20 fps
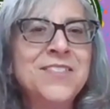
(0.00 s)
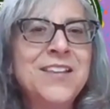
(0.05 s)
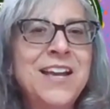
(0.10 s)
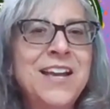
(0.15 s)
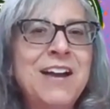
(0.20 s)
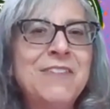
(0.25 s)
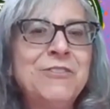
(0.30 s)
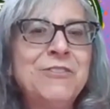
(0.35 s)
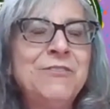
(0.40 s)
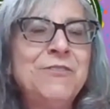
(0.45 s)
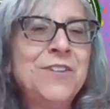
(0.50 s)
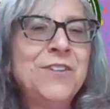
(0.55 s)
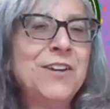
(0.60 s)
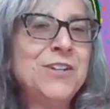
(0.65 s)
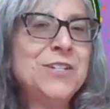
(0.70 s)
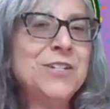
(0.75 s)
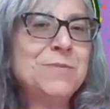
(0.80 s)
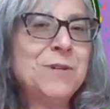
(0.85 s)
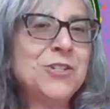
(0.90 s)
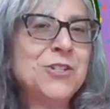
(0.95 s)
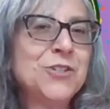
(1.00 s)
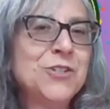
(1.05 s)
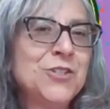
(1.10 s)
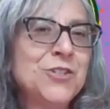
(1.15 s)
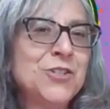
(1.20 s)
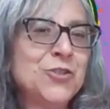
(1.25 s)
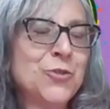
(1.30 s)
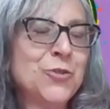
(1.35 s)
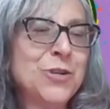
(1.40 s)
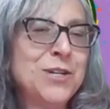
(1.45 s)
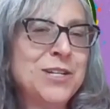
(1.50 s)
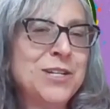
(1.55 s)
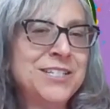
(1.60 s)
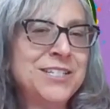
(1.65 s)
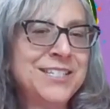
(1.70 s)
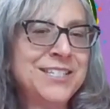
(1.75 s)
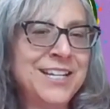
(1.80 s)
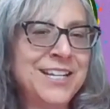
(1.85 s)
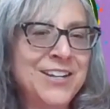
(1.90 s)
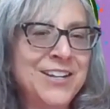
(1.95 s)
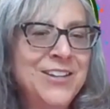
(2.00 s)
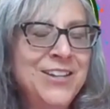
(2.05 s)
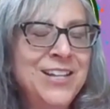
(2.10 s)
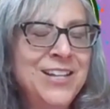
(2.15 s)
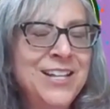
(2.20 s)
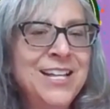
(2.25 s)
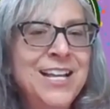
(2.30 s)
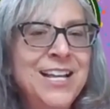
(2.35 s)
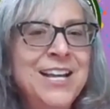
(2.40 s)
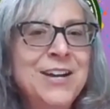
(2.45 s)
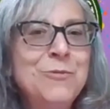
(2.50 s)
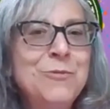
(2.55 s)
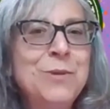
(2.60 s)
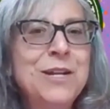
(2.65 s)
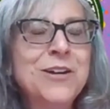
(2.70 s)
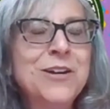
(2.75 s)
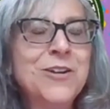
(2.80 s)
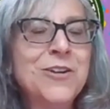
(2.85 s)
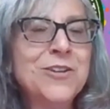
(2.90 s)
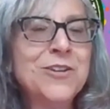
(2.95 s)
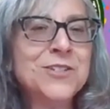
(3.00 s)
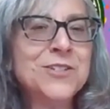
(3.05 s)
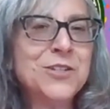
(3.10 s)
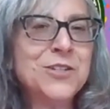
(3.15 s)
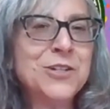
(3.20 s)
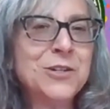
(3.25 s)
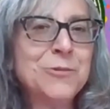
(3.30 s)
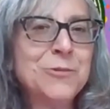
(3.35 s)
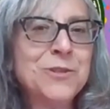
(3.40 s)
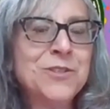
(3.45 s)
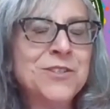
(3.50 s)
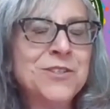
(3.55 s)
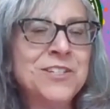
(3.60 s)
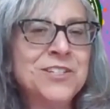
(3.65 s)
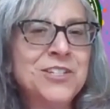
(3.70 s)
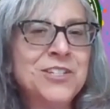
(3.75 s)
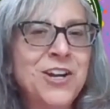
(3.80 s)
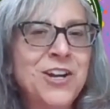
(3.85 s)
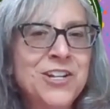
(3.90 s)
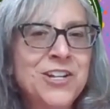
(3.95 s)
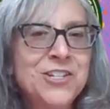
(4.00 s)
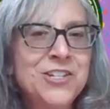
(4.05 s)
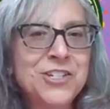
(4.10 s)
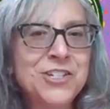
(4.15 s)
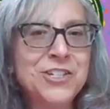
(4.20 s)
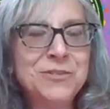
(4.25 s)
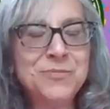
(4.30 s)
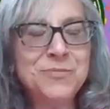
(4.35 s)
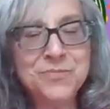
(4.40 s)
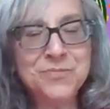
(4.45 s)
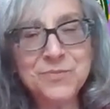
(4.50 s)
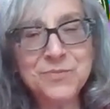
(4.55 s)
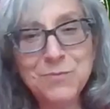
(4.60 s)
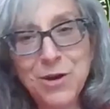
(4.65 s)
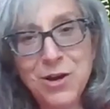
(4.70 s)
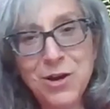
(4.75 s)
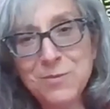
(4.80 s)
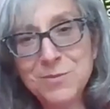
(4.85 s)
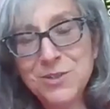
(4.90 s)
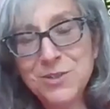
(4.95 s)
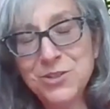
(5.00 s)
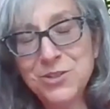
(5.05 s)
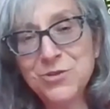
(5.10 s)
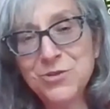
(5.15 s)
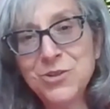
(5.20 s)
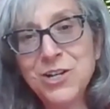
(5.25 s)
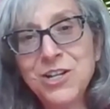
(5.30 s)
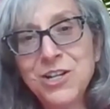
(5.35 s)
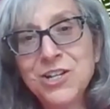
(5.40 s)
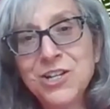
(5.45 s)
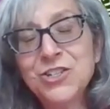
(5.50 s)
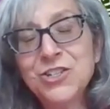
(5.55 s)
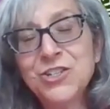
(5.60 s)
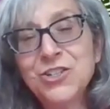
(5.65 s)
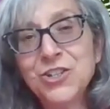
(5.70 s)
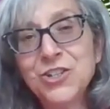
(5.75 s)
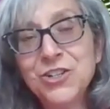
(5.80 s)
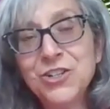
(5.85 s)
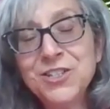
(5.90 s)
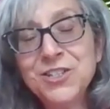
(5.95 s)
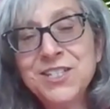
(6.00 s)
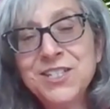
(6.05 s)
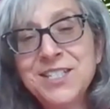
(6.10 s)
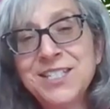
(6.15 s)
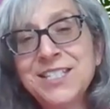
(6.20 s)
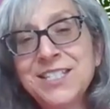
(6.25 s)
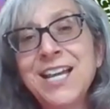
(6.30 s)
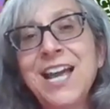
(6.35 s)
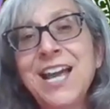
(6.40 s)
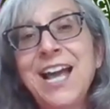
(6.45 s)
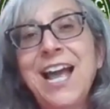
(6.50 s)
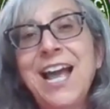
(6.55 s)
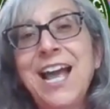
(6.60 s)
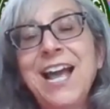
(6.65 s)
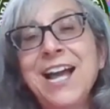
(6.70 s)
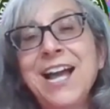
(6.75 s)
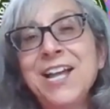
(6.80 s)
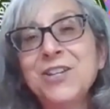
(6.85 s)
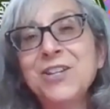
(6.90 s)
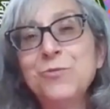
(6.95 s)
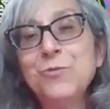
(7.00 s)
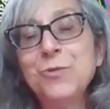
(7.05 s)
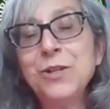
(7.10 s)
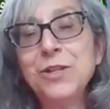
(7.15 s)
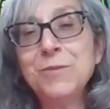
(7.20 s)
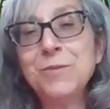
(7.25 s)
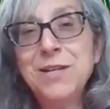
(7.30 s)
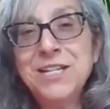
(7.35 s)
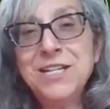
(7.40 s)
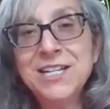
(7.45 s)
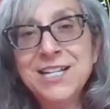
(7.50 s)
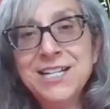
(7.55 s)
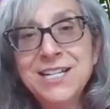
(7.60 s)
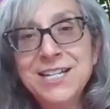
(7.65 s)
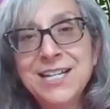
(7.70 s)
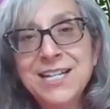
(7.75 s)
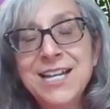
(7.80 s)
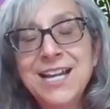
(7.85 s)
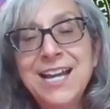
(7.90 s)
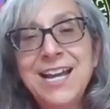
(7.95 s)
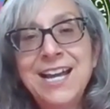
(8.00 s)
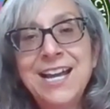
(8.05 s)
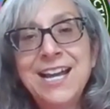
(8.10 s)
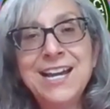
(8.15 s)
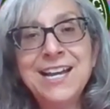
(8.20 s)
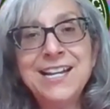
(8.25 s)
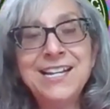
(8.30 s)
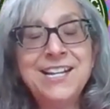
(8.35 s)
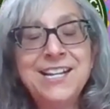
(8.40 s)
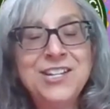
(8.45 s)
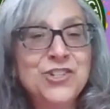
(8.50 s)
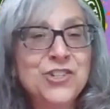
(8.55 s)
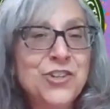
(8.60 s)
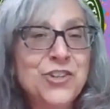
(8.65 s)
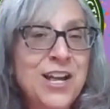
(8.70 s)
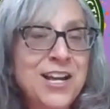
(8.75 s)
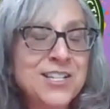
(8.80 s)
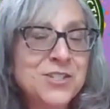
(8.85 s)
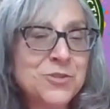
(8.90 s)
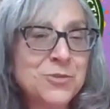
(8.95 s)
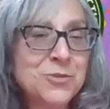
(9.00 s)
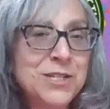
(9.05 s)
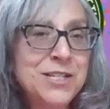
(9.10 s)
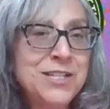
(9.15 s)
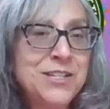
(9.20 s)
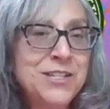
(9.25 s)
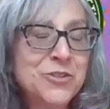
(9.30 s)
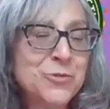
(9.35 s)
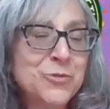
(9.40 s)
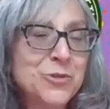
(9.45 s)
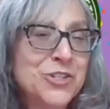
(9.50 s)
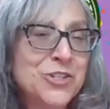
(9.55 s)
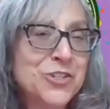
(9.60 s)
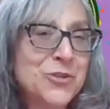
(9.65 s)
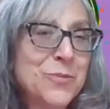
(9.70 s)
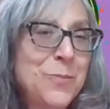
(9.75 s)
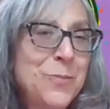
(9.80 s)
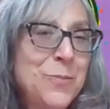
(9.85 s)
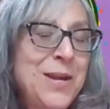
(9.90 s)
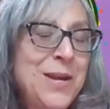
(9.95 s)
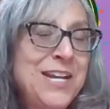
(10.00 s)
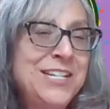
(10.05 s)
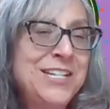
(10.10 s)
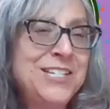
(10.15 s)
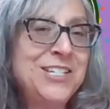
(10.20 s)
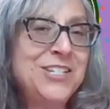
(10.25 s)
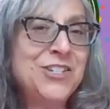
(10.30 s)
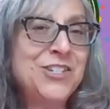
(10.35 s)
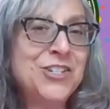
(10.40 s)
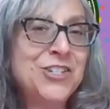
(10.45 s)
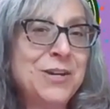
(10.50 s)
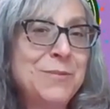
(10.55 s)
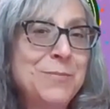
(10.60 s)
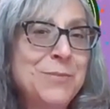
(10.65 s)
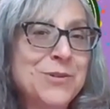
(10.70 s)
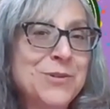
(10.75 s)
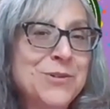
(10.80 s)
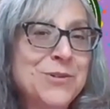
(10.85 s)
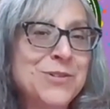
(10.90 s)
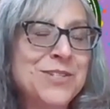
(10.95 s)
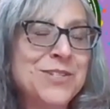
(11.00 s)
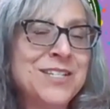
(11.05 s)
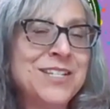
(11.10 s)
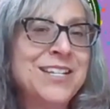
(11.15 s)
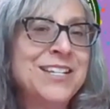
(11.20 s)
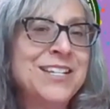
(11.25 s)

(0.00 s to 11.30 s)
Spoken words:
They have a very special story to tell. We are also here with Natasha, mom to Schultz and Wilhelmina and Angel Kaiserin, the original painting shepherds.